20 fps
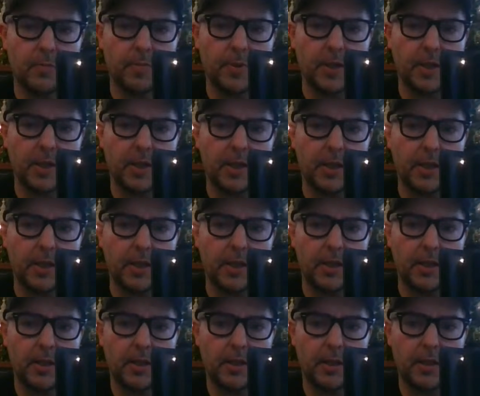
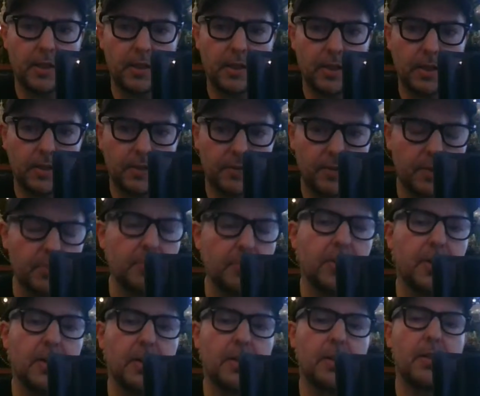be
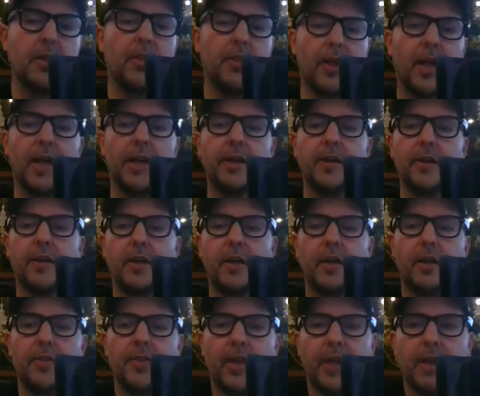simpler than
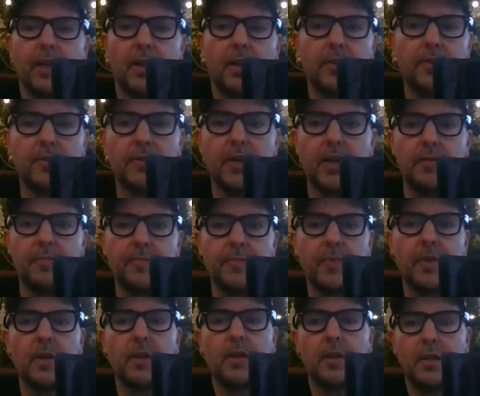uh, than last time.
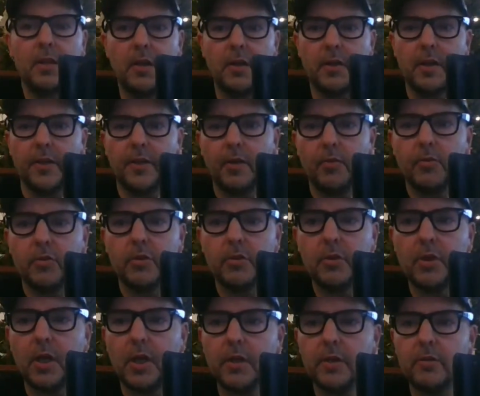Okay, that was
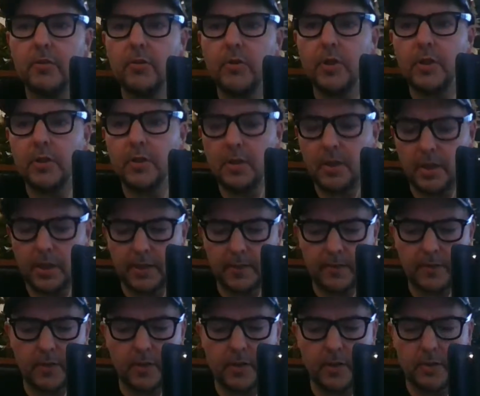good. I enjoyed getting
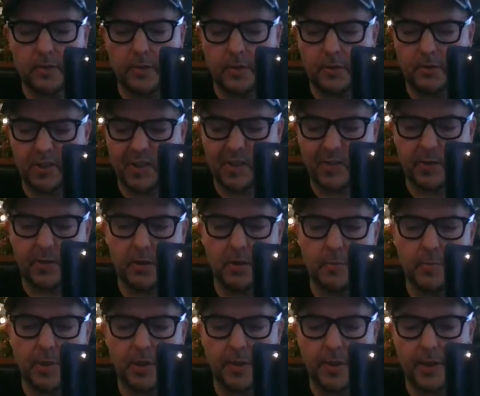stuck into the chat a little
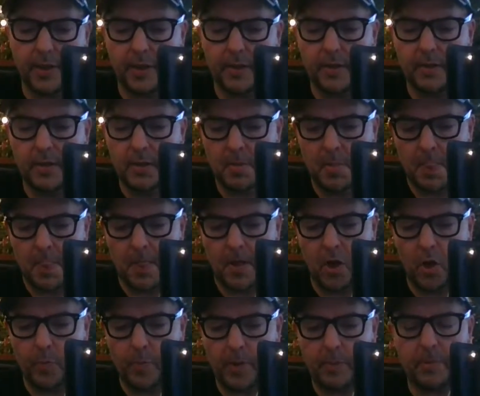bit there.
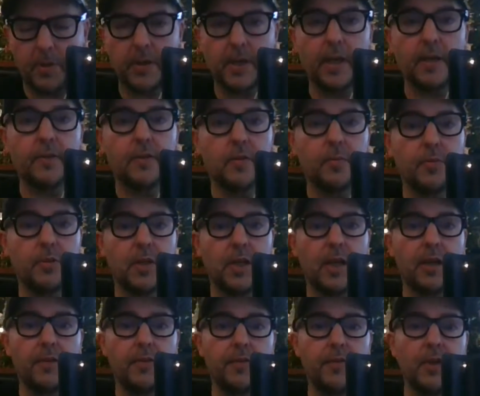Hope people are getting something
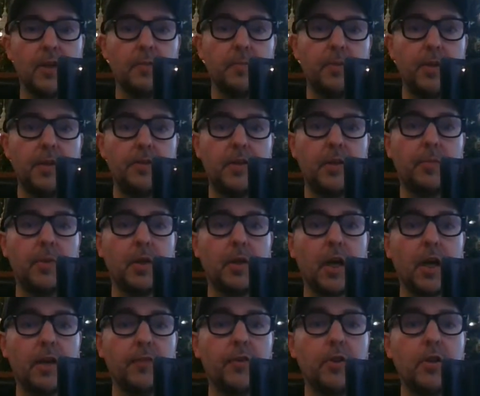out of it. Please give me a
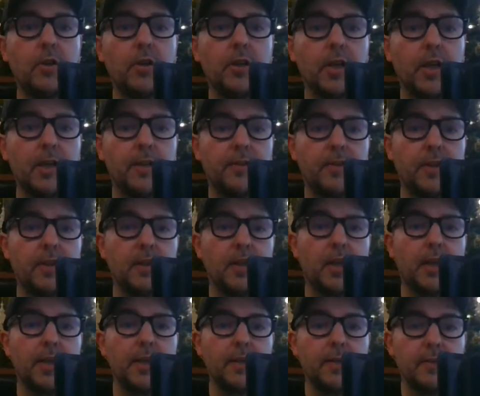like. I've only got 19
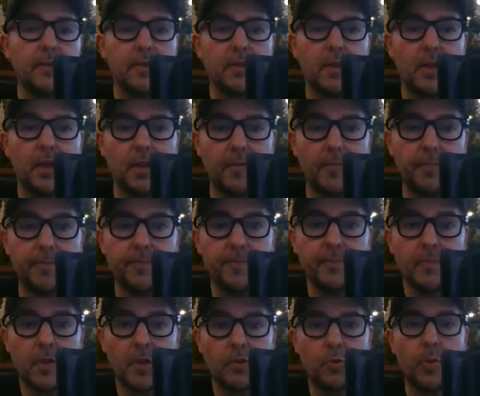likes, um,
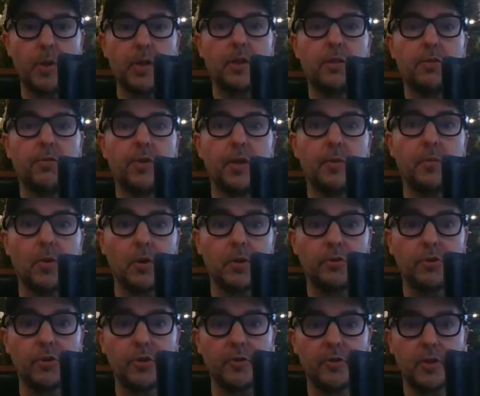23
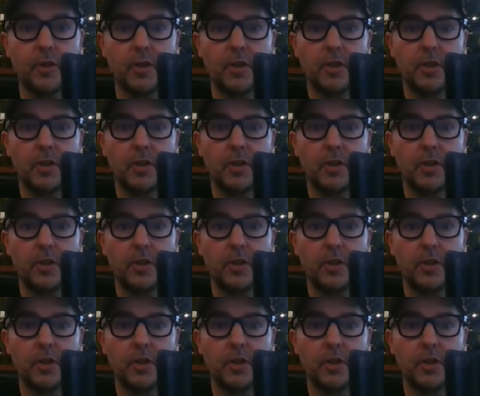watches.